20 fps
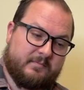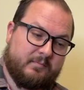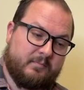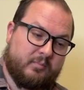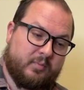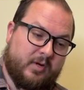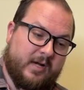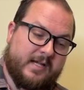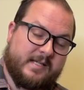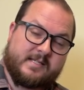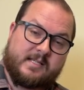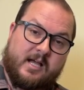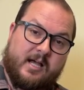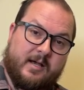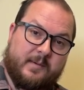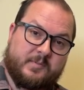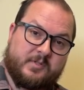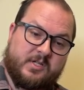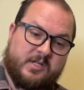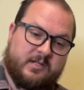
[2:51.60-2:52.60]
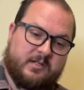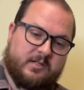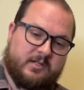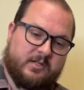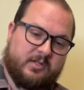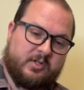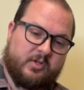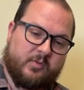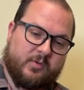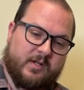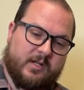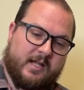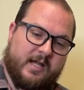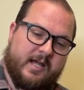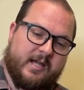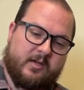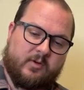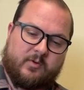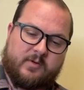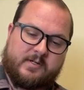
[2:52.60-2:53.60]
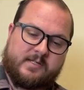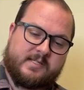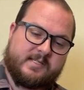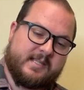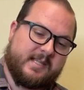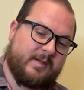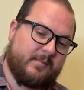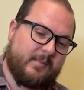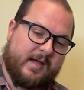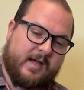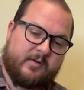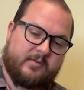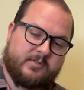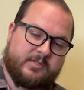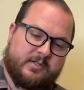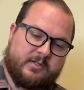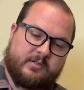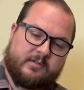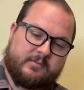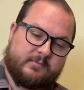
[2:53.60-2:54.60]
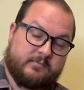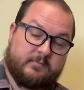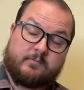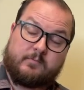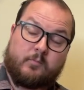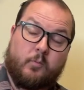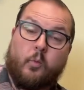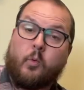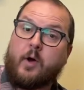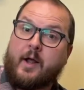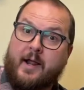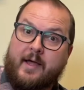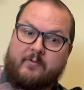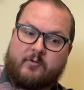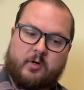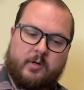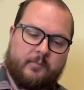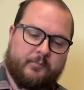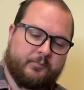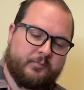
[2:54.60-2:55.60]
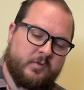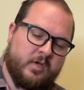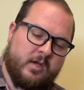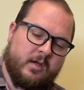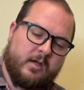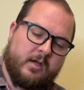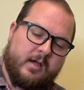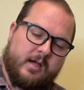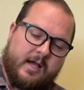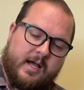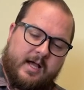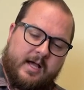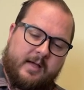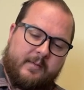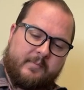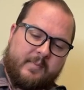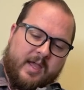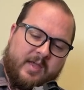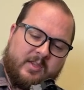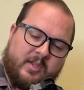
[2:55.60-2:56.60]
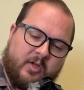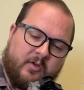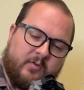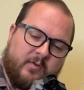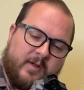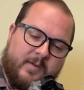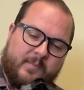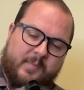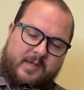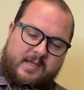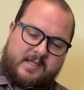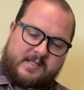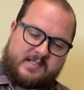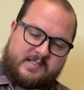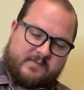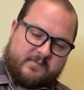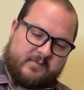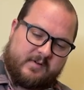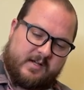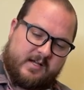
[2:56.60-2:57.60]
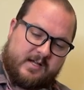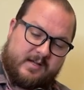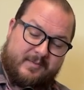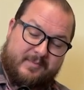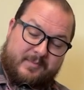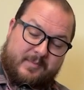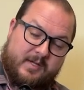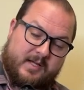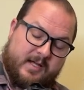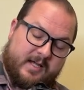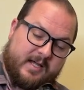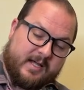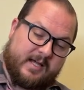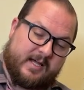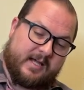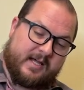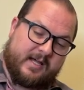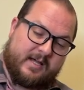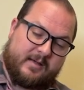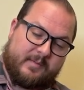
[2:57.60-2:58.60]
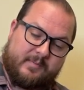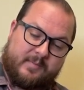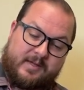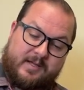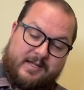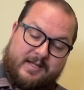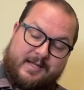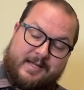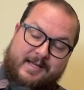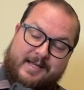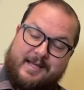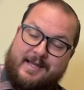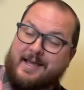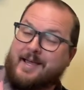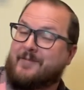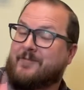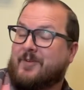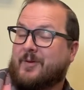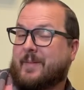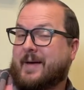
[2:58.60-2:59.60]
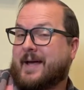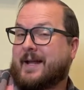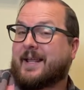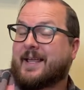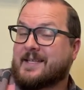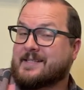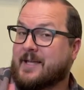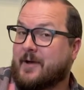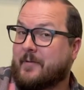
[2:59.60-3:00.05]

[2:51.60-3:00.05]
brace option you would like, or a sling mount or whatever. And the grip is from, I feel bad because I